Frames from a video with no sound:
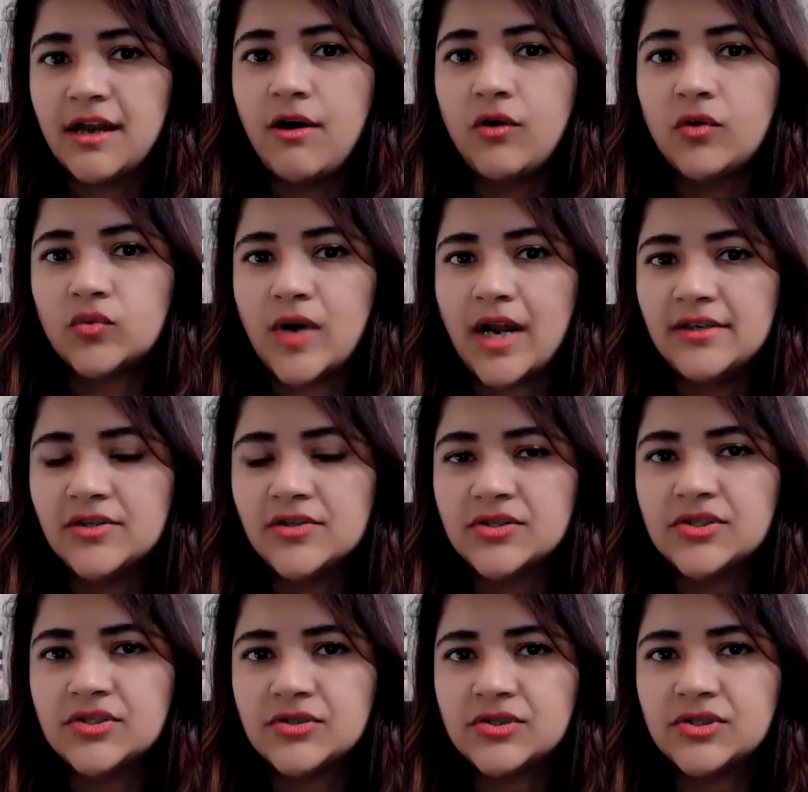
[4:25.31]
renders
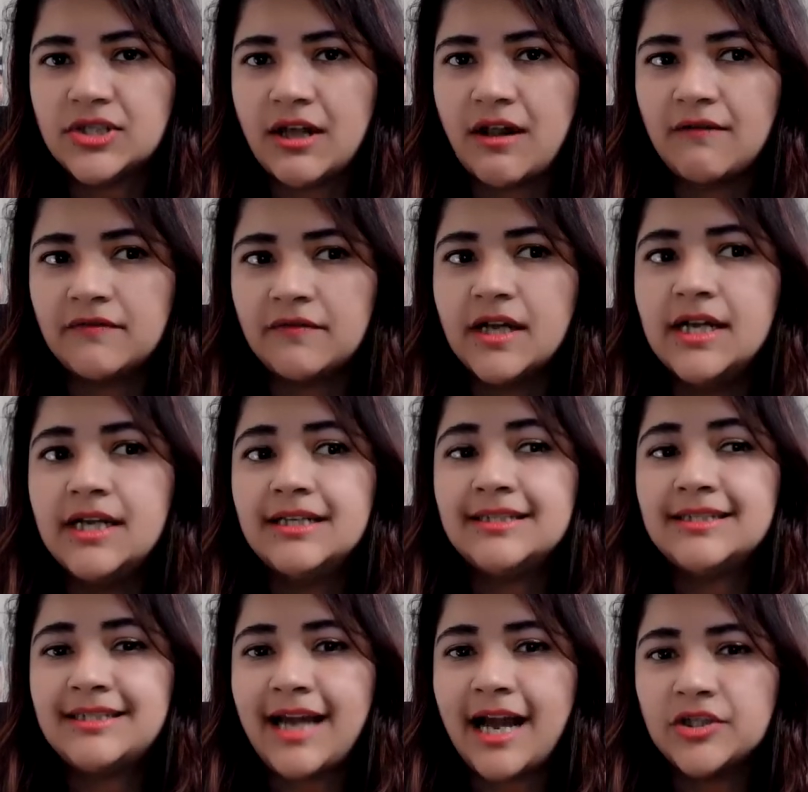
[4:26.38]
herself
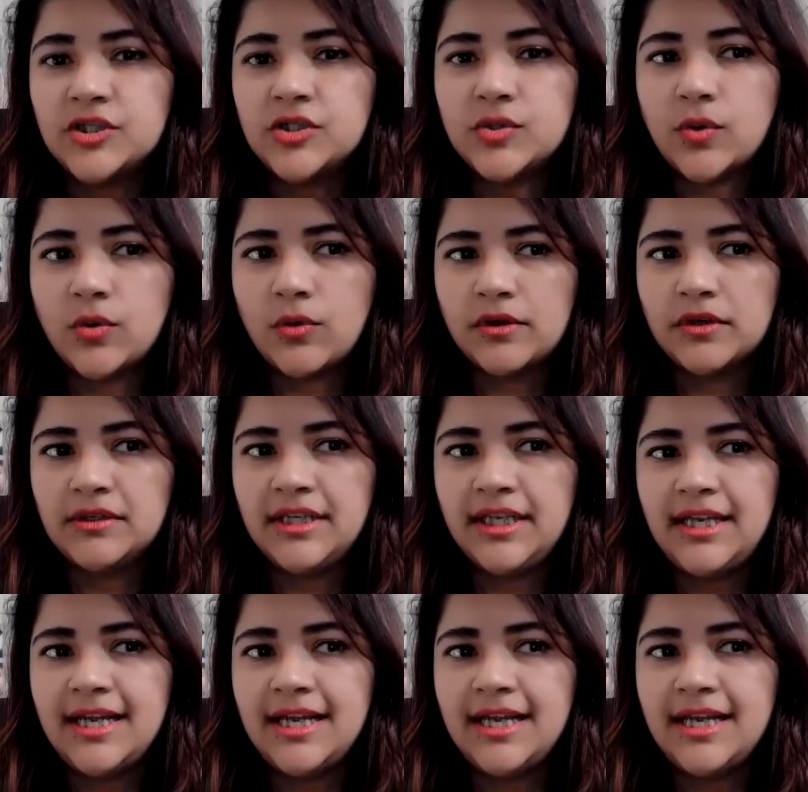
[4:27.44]
statutorily